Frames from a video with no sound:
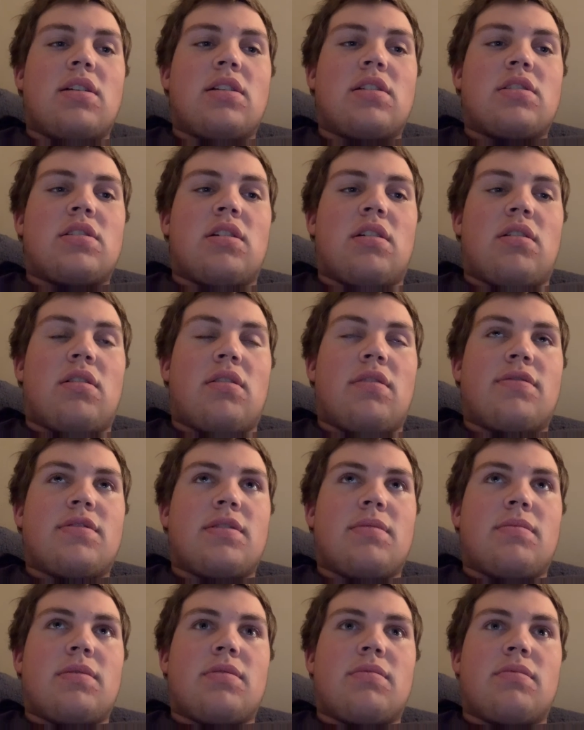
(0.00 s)
So if
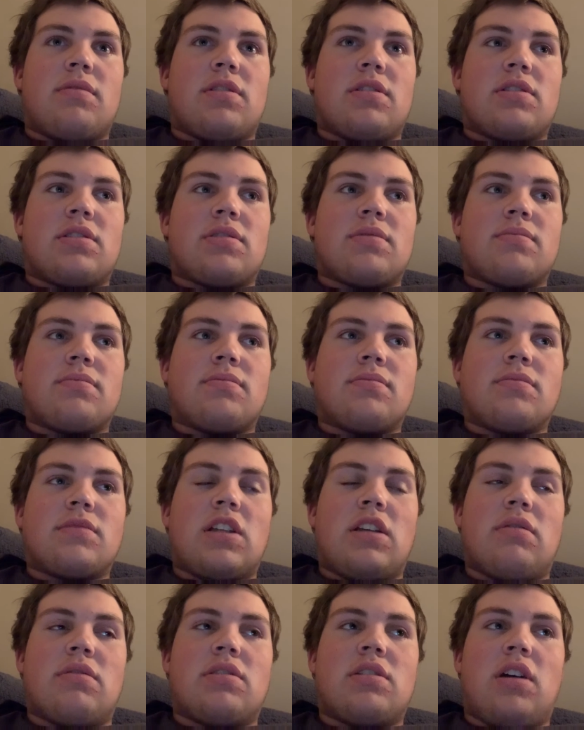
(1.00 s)

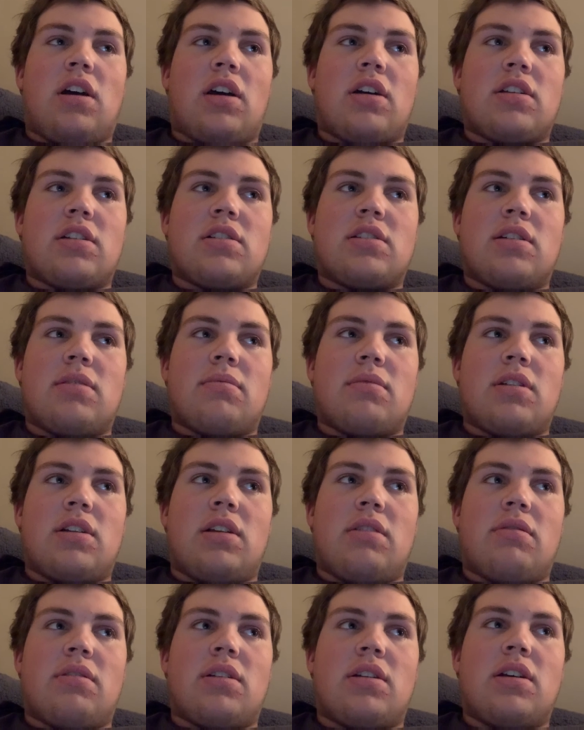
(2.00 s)
he was talking to someone,
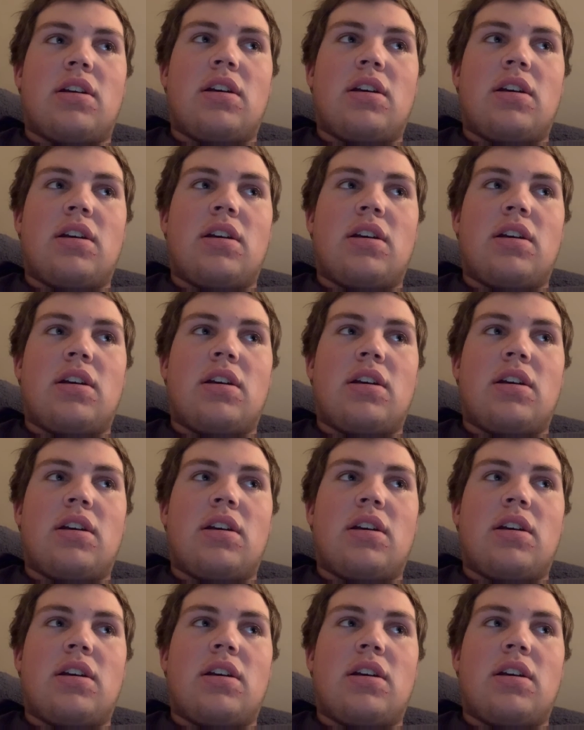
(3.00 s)
he would